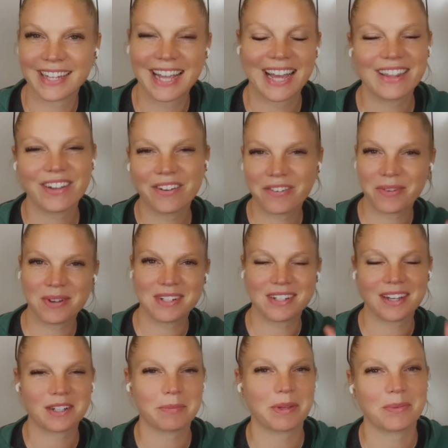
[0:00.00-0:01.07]
Hey there everyone,
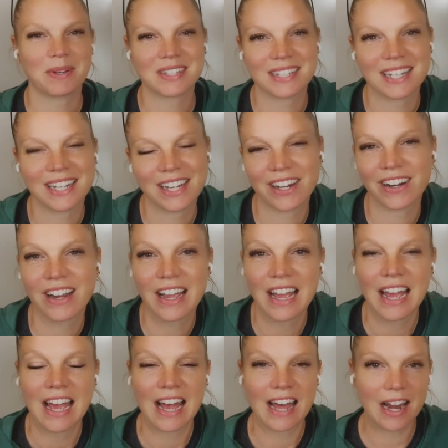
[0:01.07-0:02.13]
Dr. Beth Westie here,
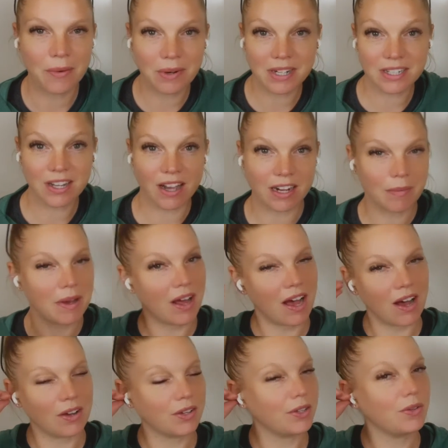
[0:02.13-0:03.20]
and I want to talk about
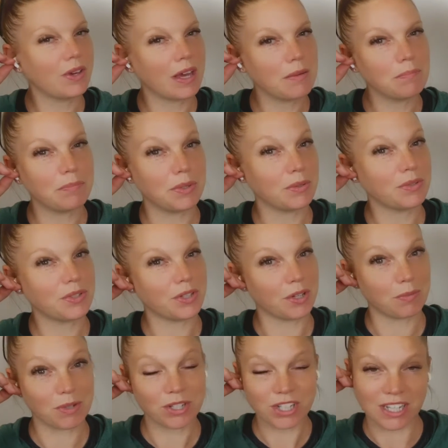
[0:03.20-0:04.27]
how you can boost your
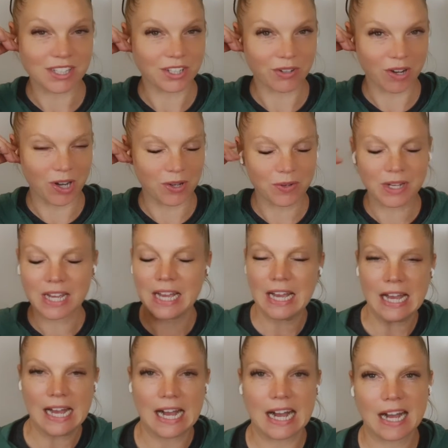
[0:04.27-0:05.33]
progesterone.
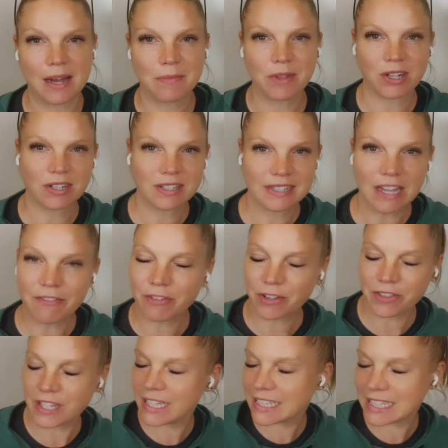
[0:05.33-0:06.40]
Um, there's several
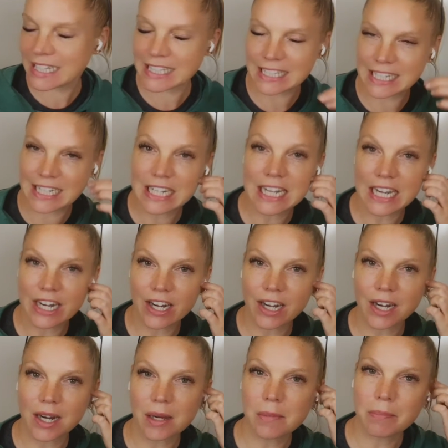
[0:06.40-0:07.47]
things listed
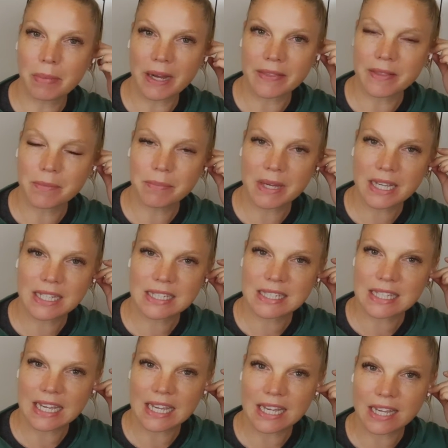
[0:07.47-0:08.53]
here, but the biggest
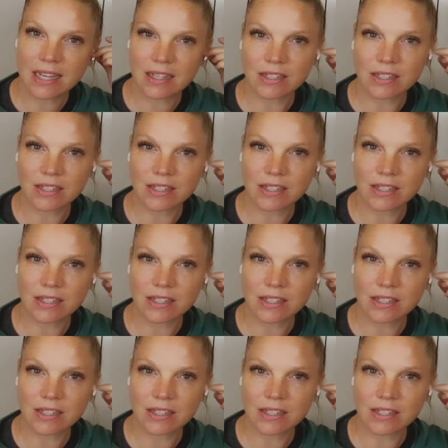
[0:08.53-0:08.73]
thing